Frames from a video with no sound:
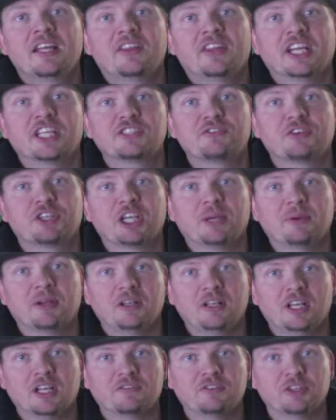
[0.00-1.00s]
Thanks for coming
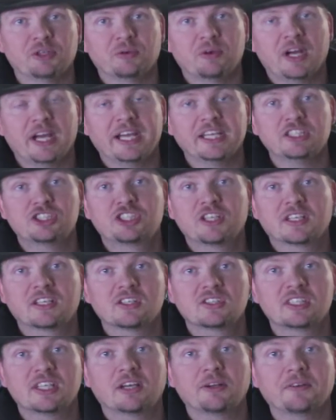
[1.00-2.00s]
along for the ride. Check
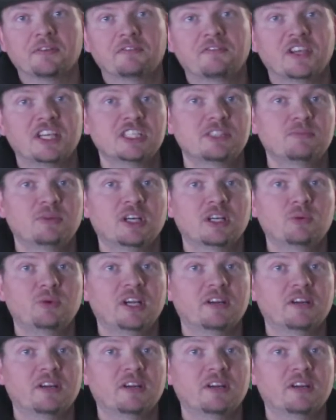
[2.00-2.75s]
us out on Facebook.